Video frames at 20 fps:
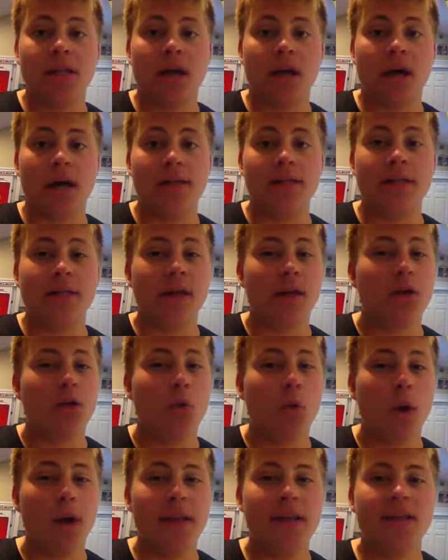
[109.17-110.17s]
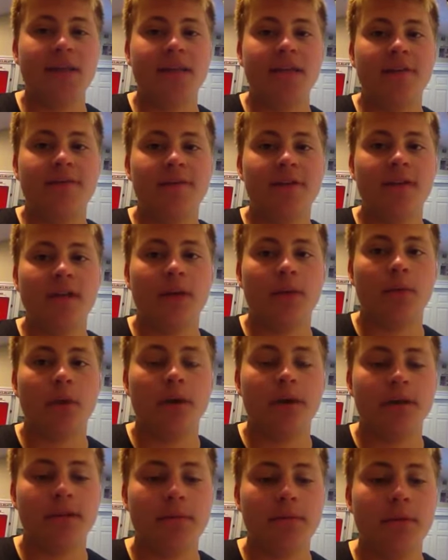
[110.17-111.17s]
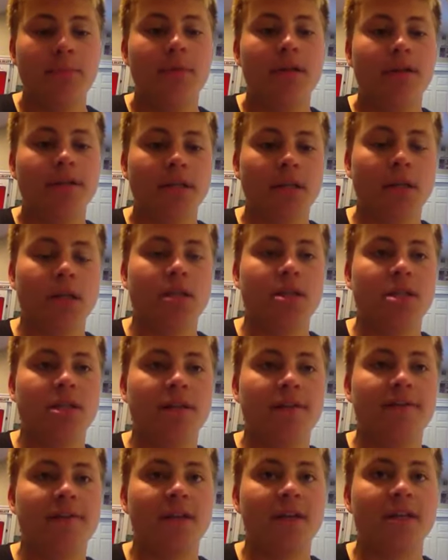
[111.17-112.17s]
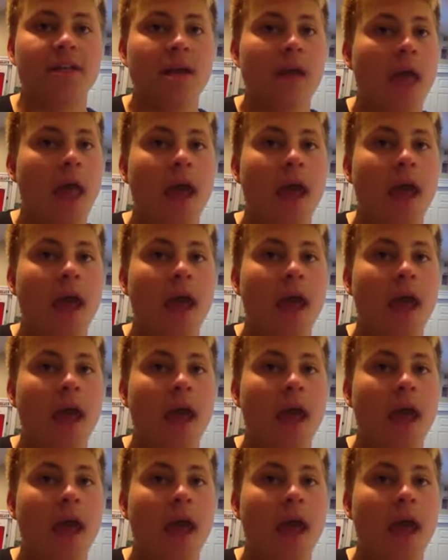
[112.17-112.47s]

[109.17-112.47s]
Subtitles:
It's not quite as stiff as I want it to be, but it's a good stiffness.